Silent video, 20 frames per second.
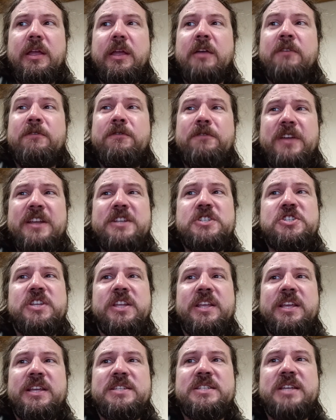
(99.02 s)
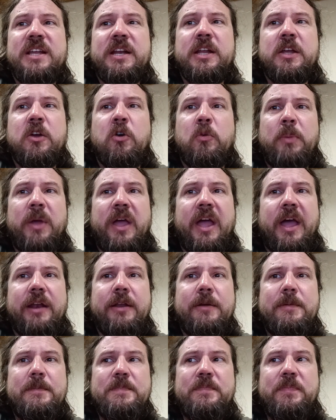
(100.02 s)
eventually it's going to go bad.
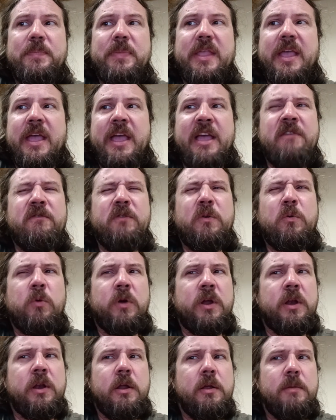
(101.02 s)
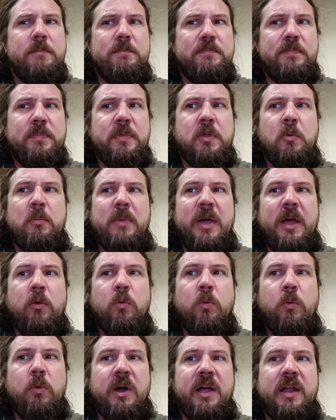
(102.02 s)
Everyone, no
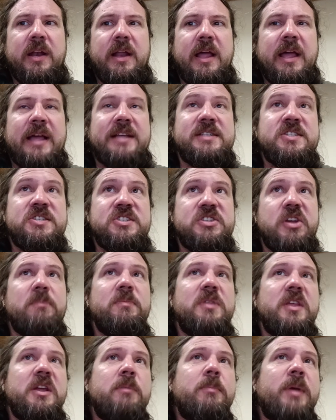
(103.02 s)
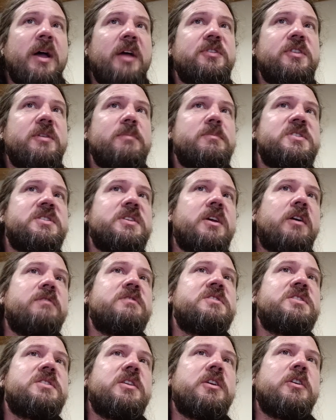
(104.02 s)
matter what, has something about
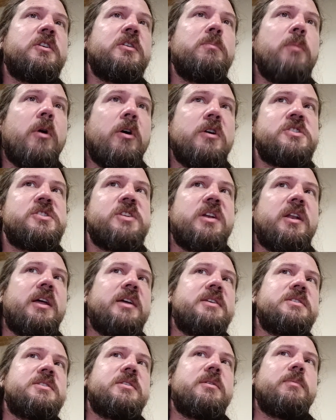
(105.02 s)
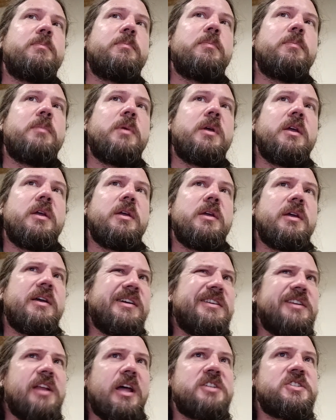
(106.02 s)
themselves that could marginalize them.
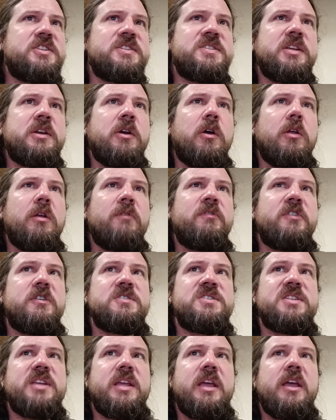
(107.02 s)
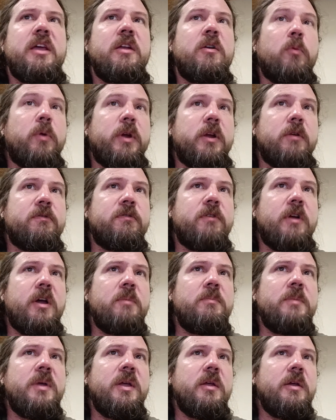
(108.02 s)
And not just the color of your skin or where you're
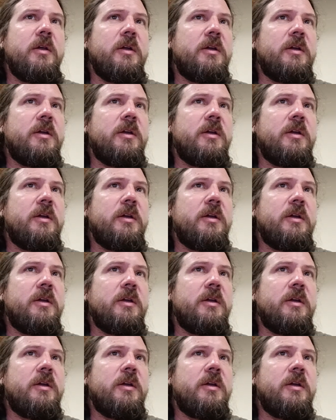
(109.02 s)
from,